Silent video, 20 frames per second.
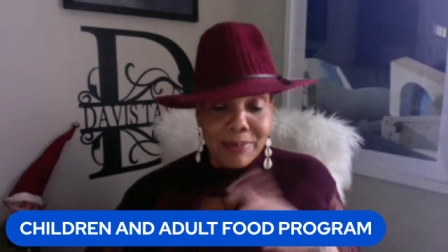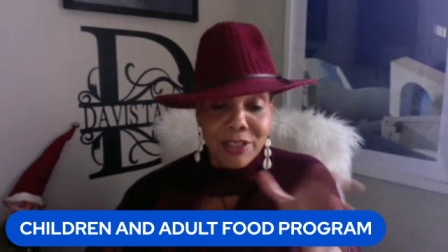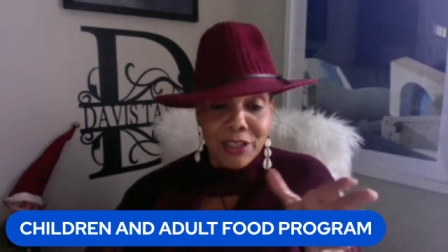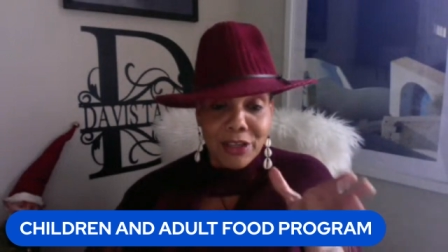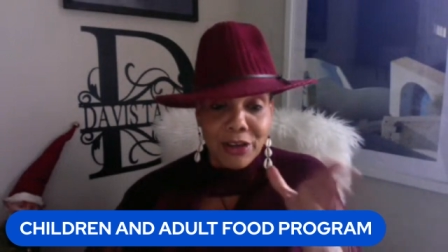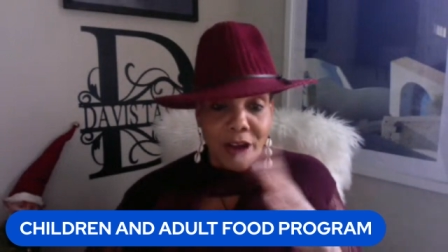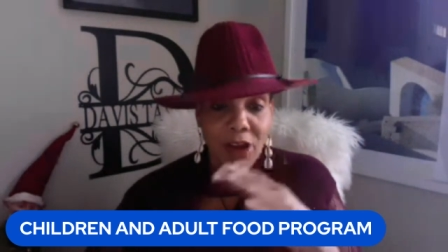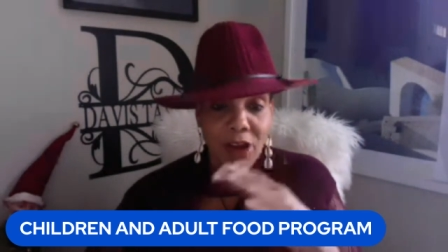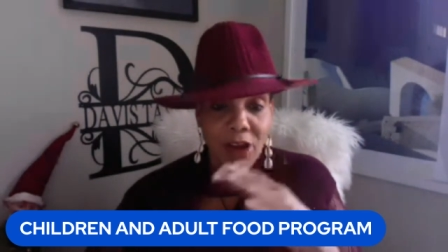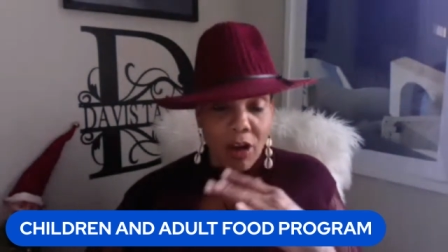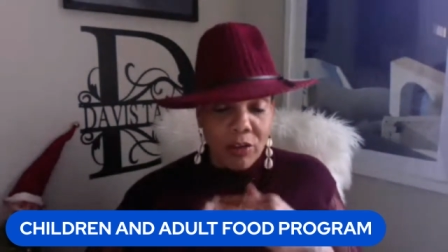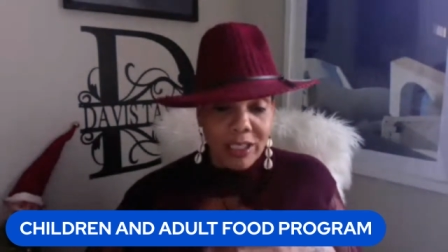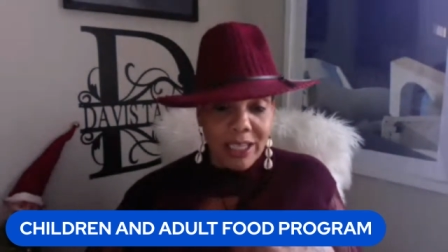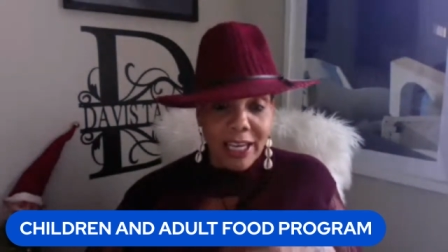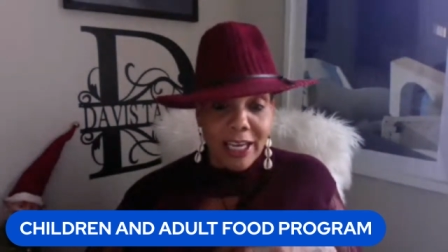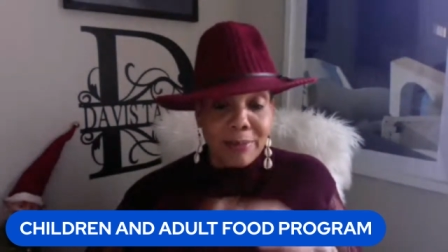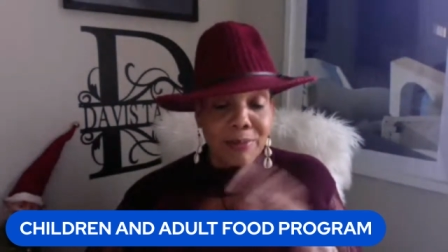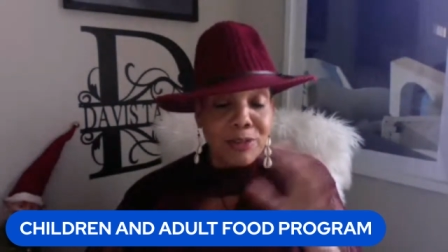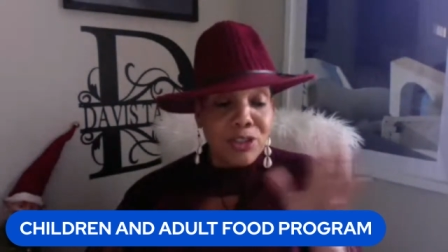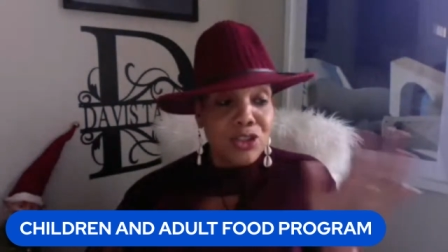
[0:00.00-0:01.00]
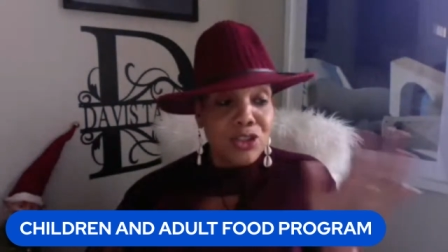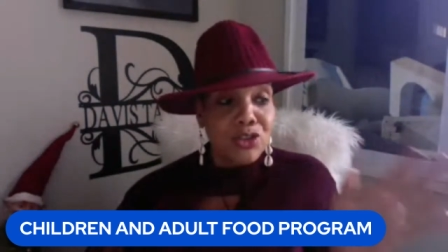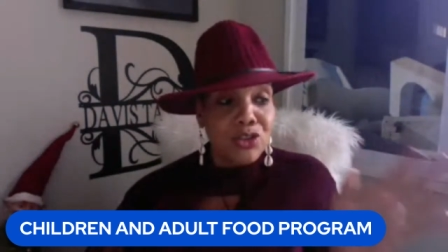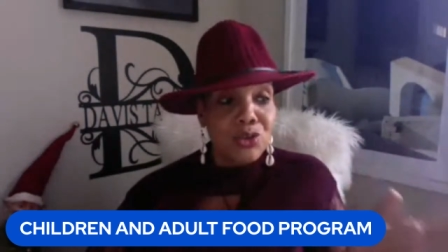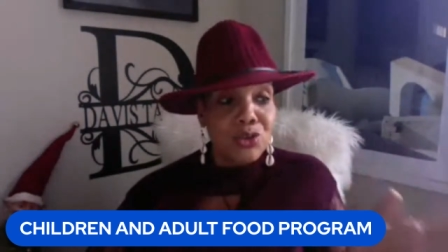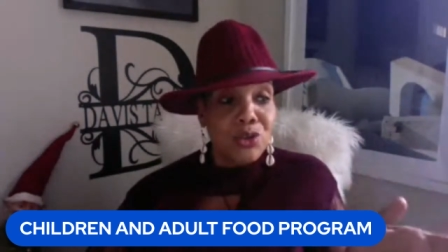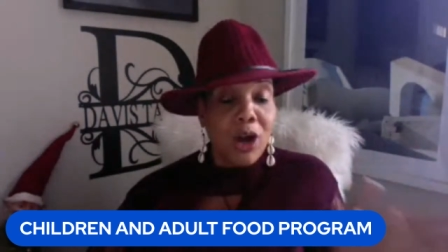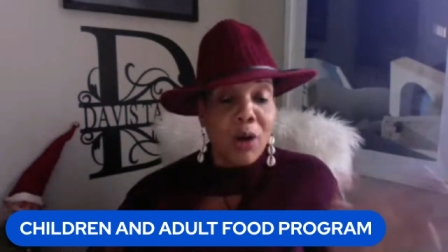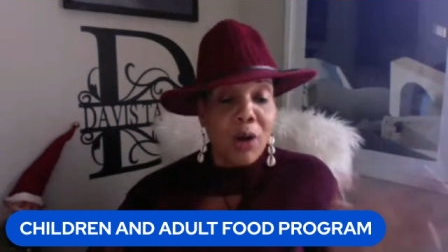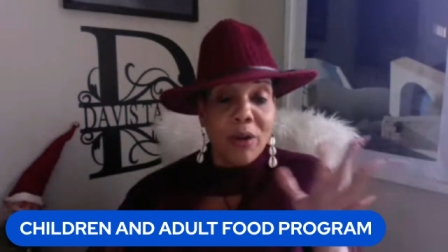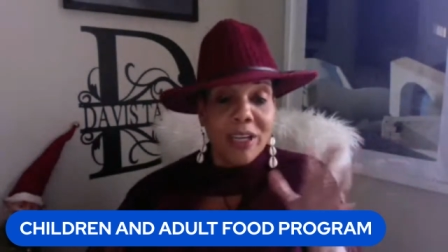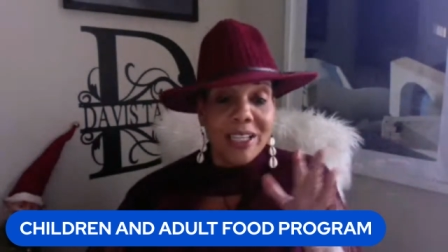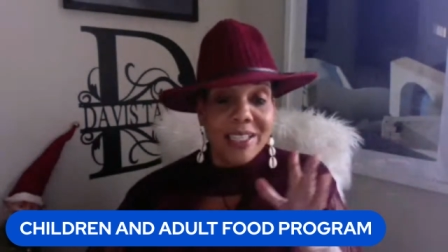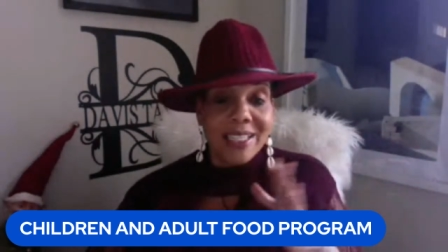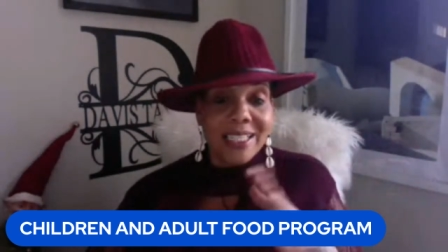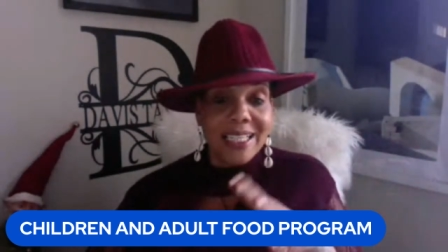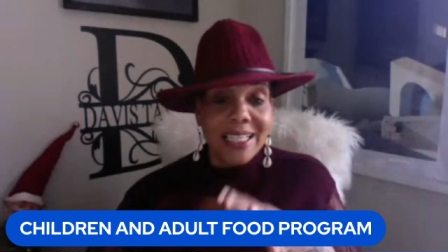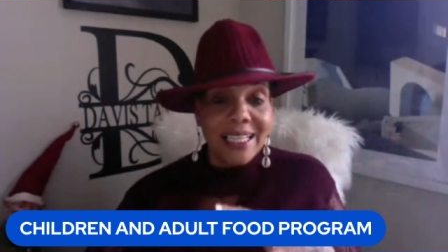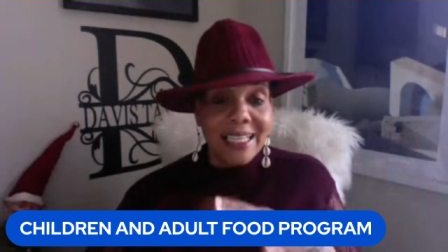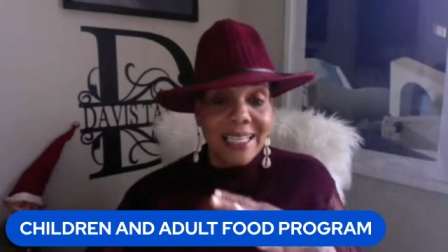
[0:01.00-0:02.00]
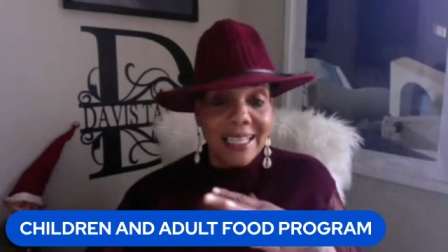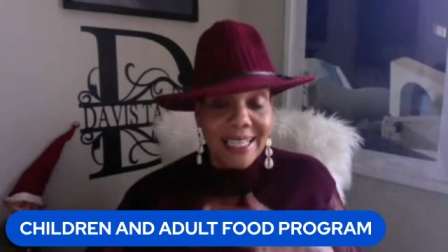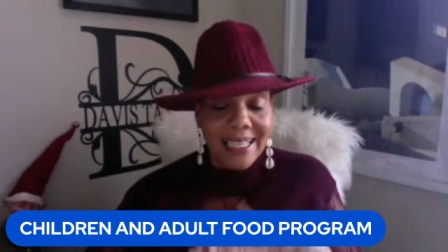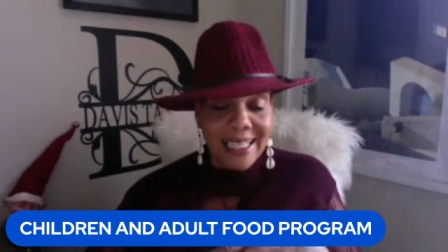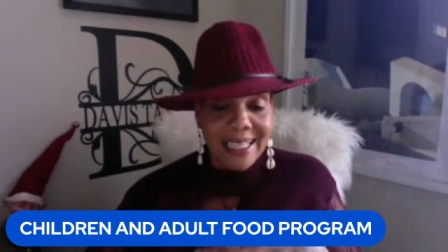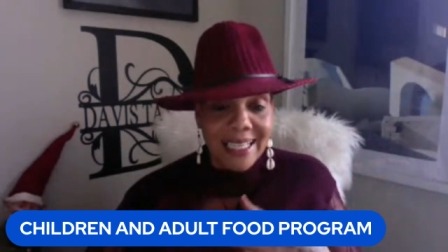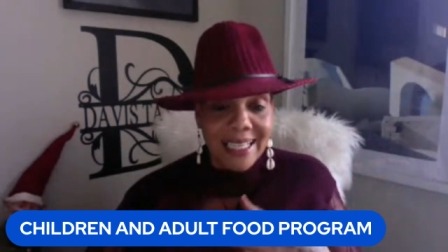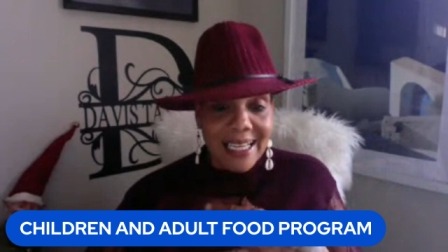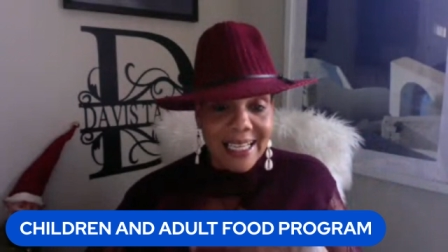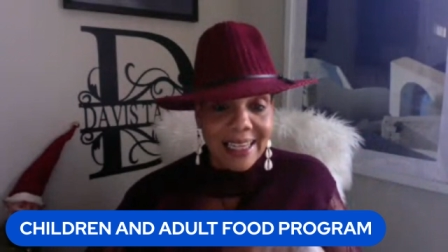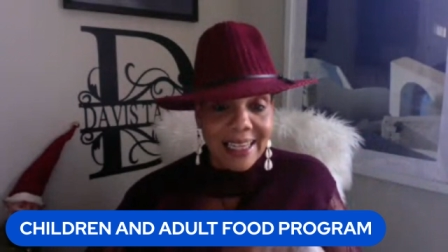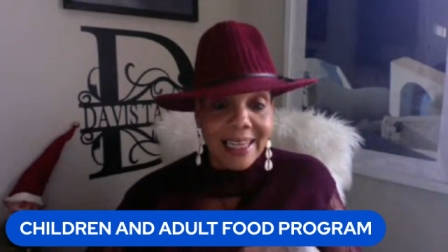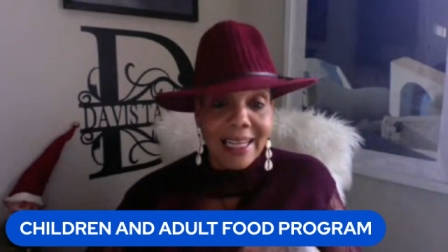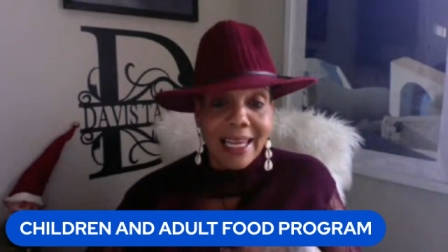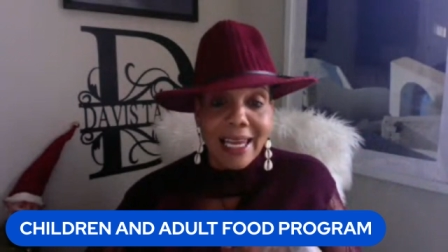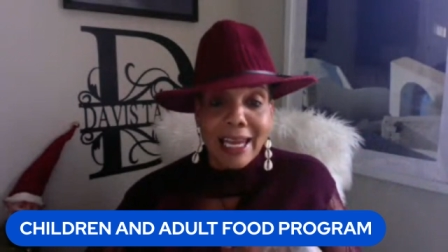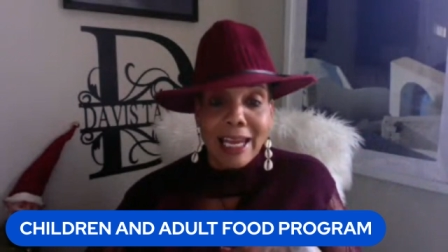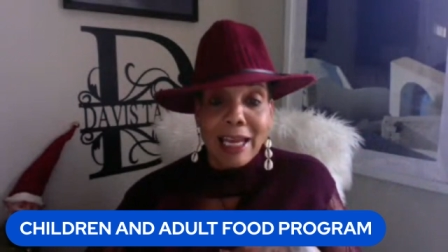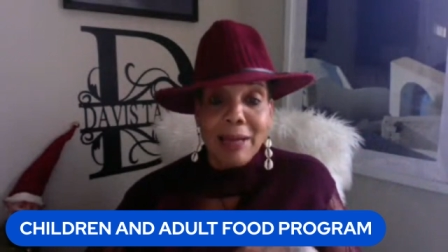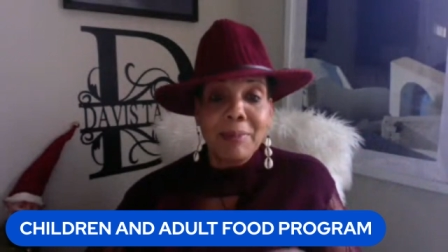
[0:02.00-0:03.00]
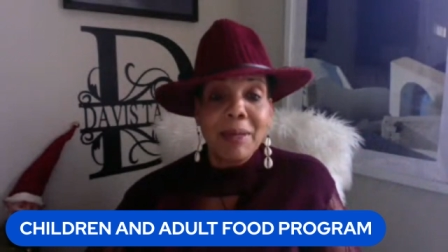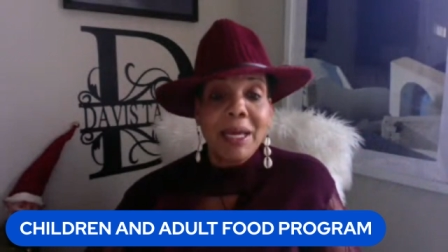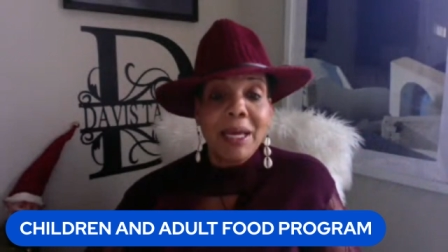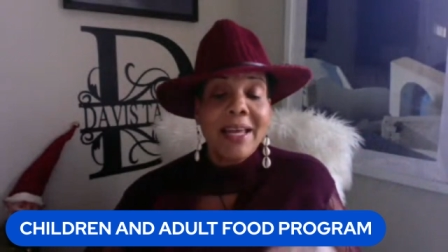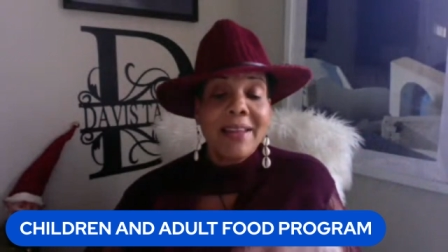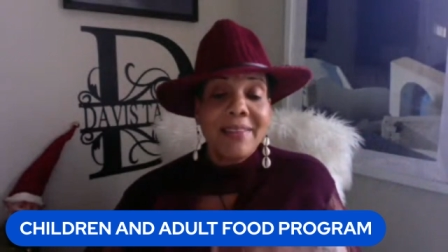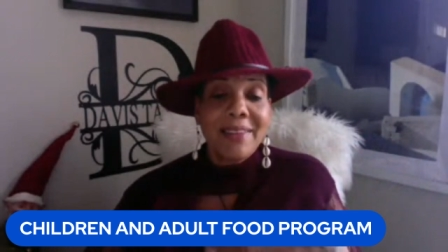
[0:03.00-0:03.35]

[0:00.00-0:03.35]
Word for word: They're called claims. You don't want to send in any claim